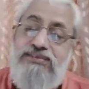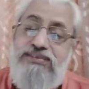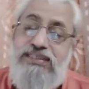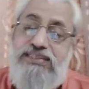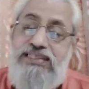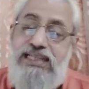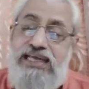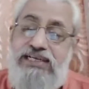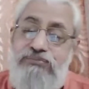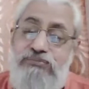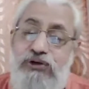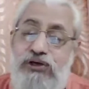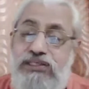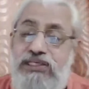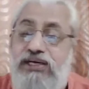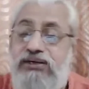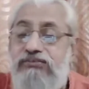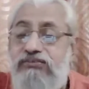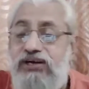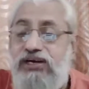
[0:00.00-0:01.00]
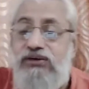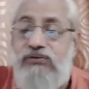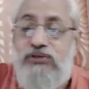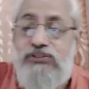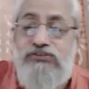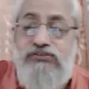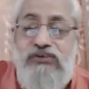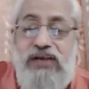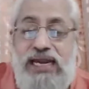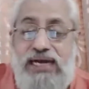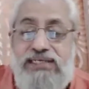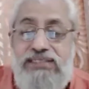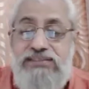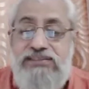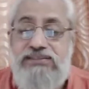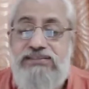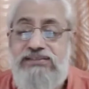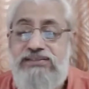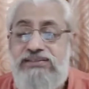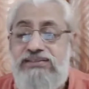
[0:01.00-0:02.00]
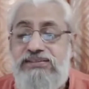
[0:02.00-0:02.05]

Because the world was flat.